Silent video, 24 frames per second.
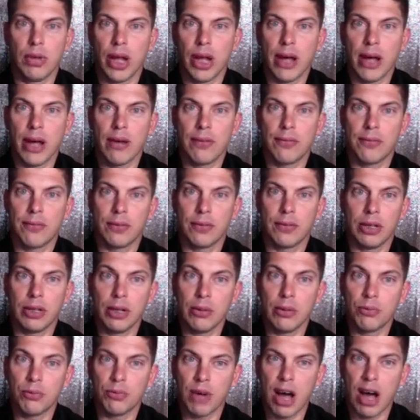have
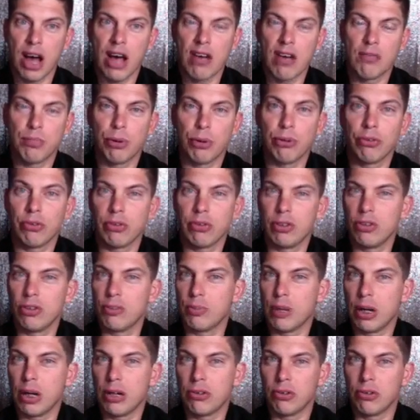5 personally
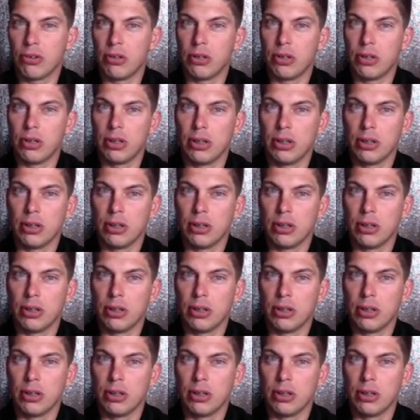sponsored